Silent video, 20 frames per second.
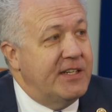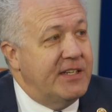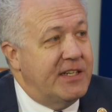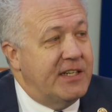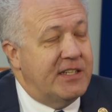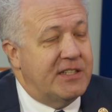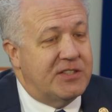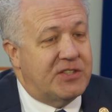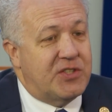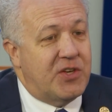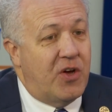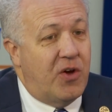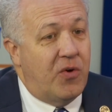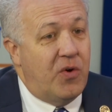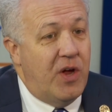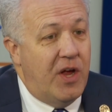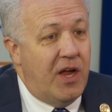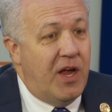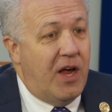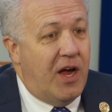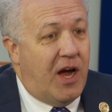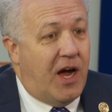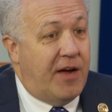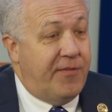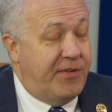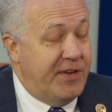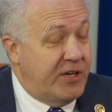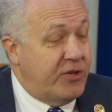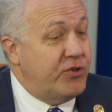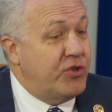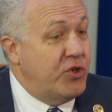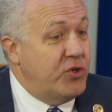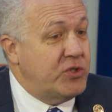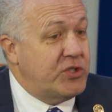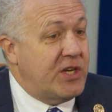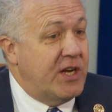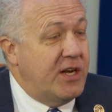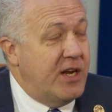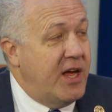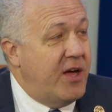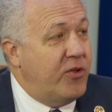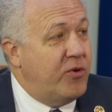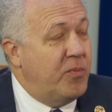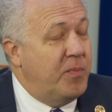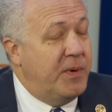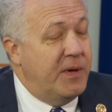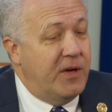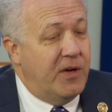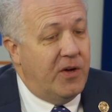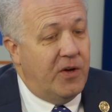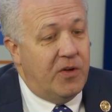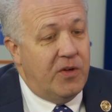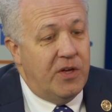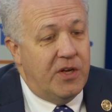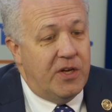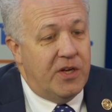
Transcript: And so I've introduced another bill,